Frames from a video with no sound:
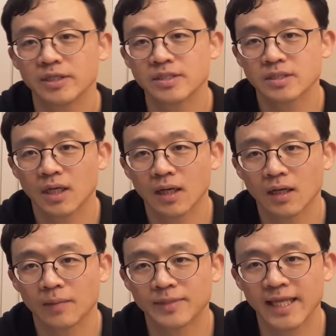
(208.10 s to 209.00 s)
is
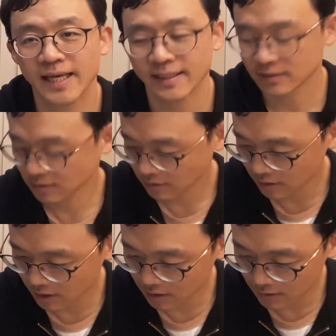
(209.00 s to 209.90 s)
a plan,
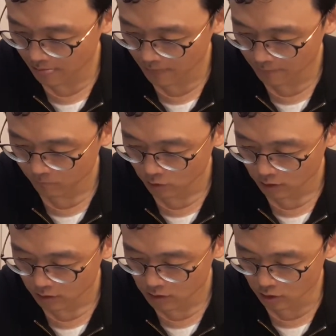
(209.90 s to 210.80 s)
okay?
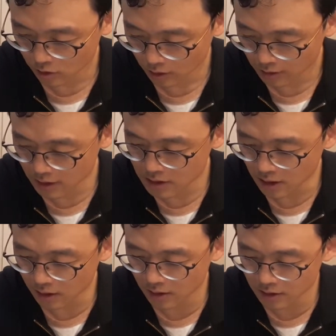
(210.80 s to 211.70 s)
So this
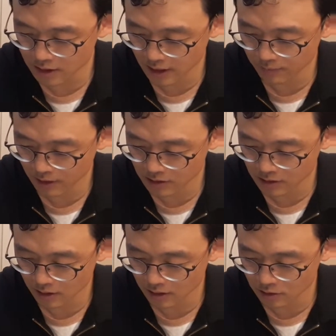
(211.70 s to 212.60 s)
color scheme means
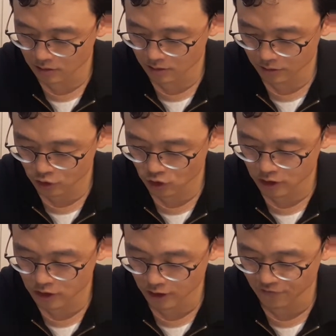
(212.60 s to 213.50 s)
the
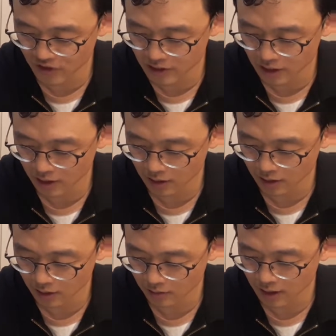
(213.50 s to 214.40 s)
structure of this color,
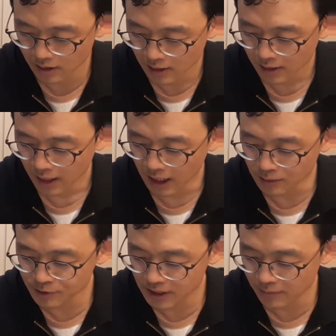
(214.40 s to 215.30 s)
all right?
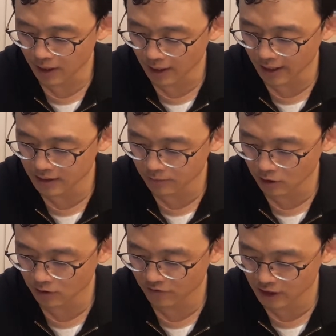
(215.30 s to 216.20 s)
Helps them hide among